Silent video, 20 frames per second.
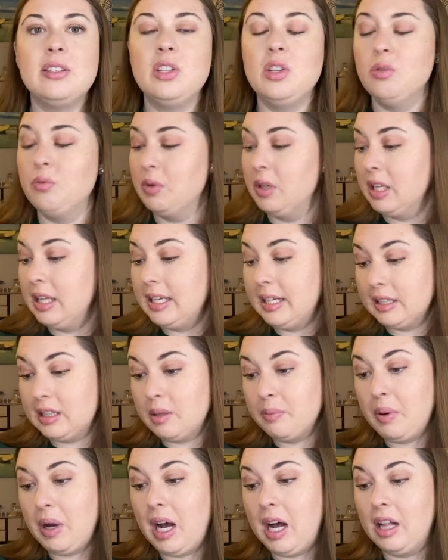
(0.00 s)
You really get the
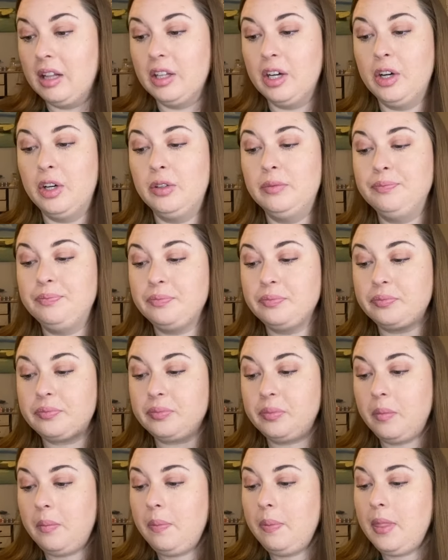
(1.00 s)
Palo,
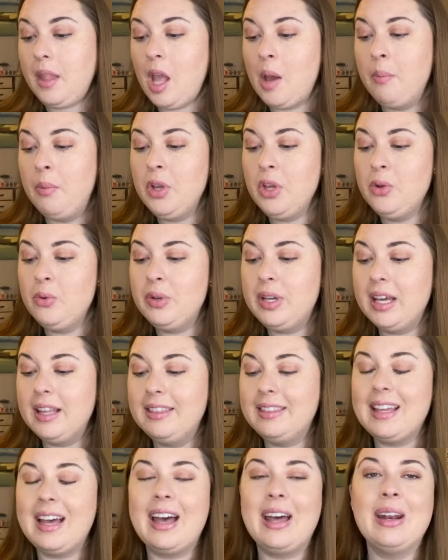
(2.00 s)
but you get
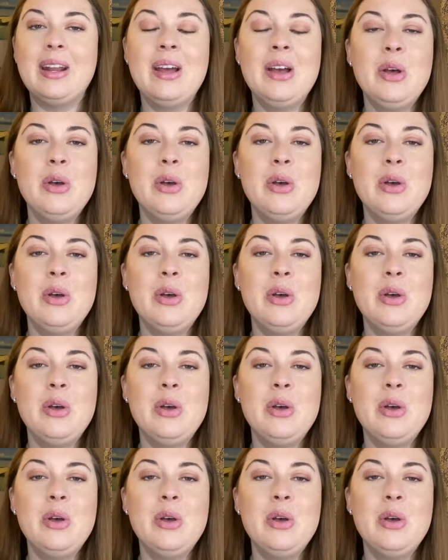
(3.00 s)
that